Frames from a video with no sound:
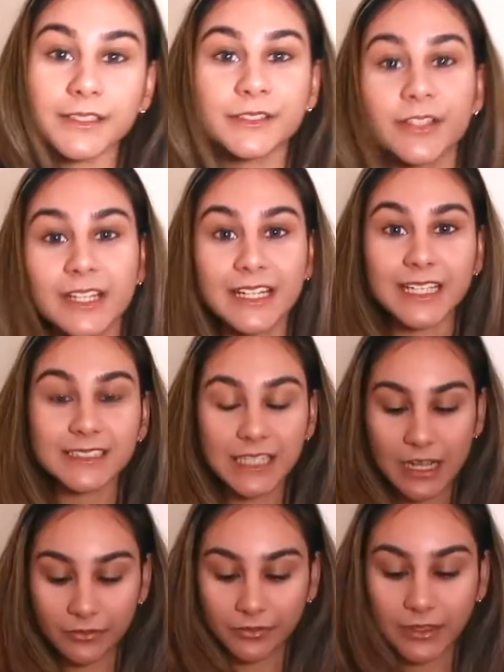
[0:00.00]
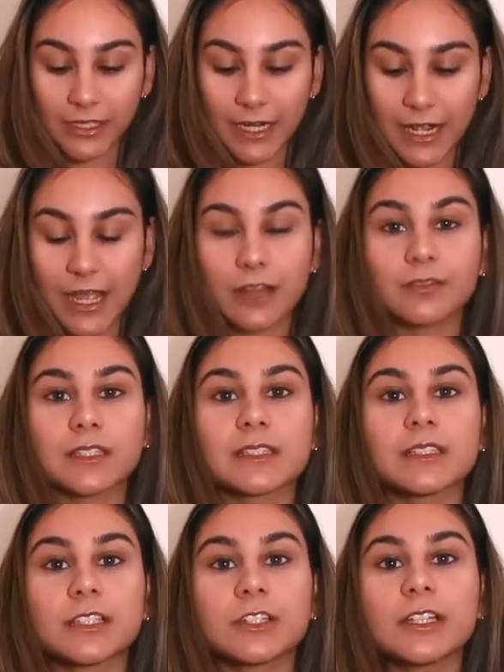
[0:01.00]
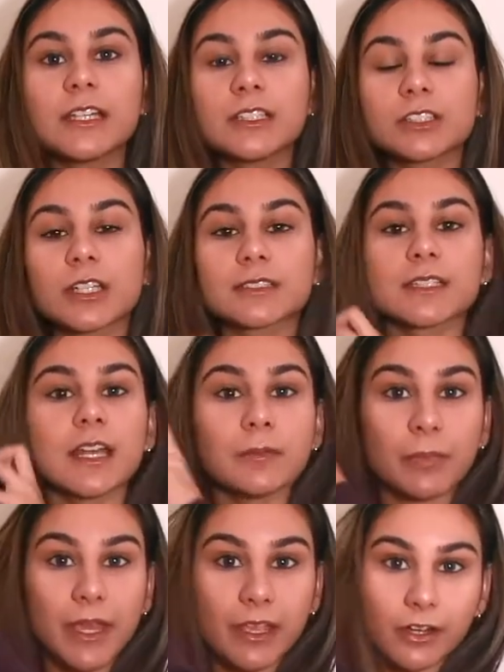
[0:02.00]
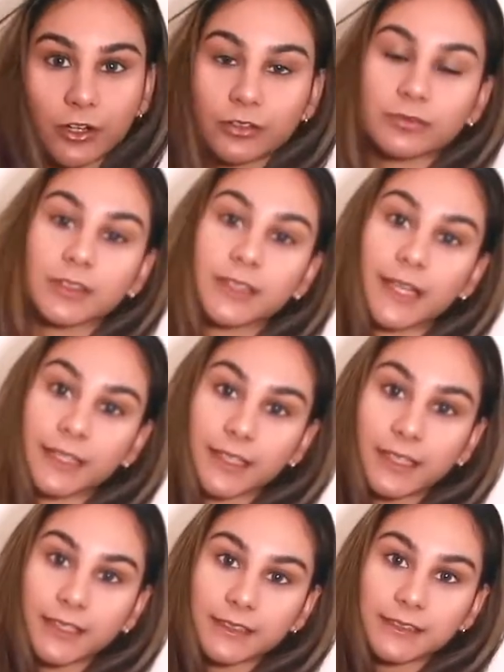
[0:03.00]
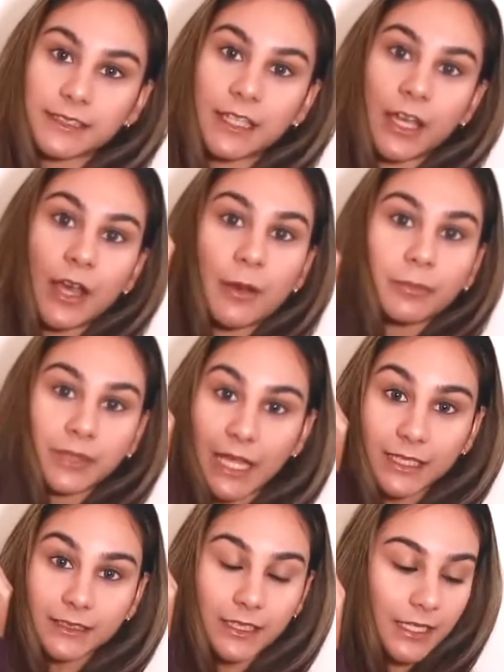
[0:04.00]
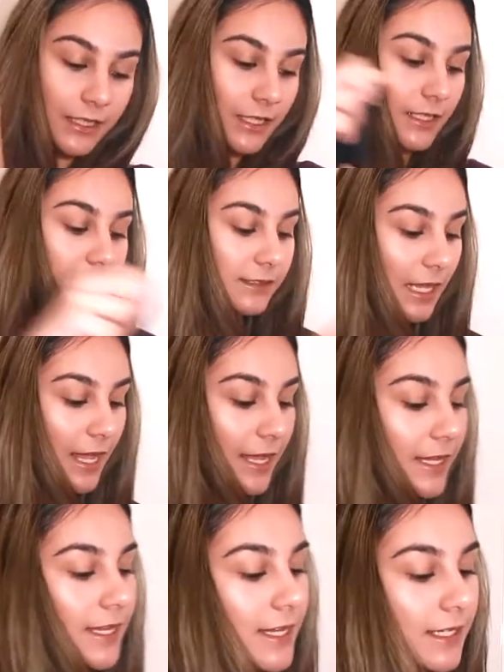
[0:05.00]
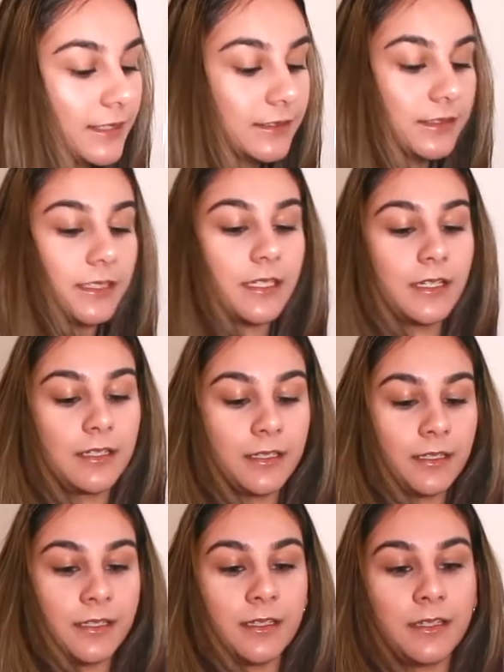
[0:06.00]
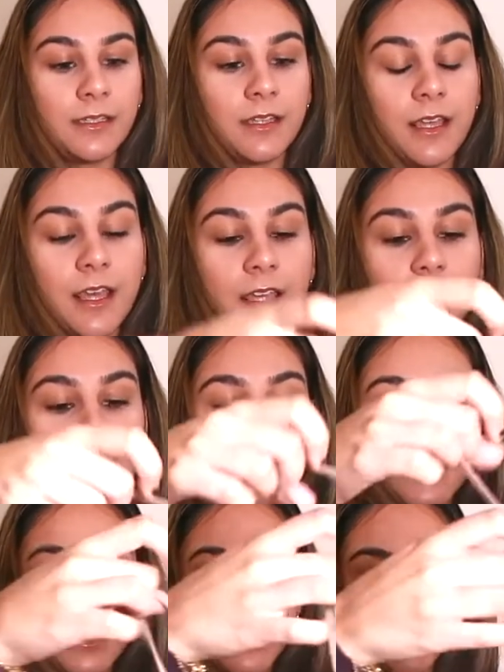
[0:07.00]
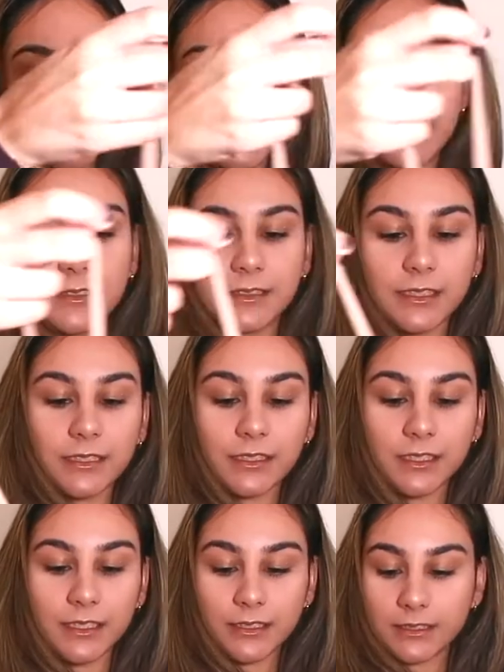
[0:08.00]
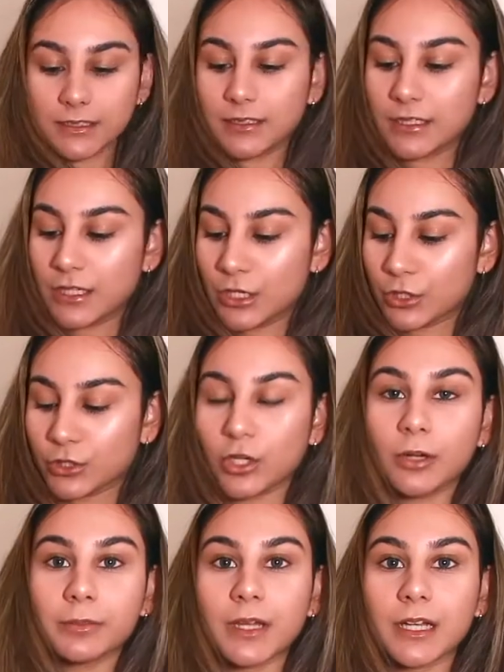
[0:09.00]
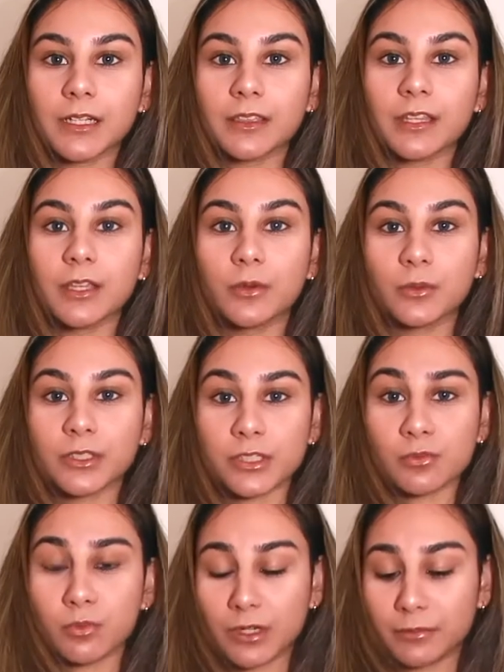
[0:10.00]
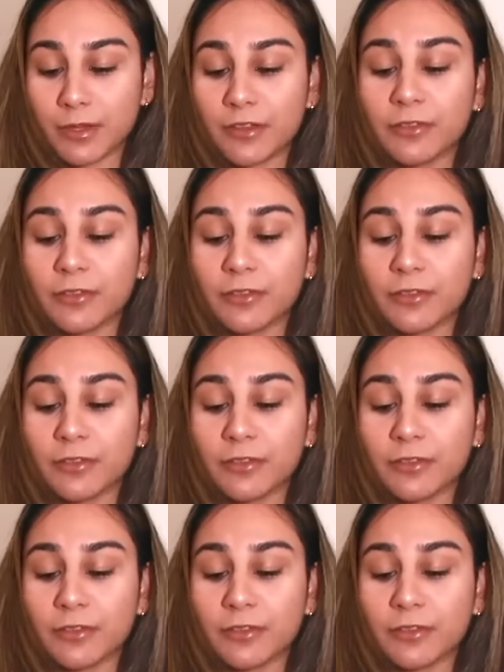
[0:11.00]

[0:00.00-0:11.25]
so the next outfit that I have is literally just a pair of leggings, black leggings, and this singlet top kind of thing, which is one of my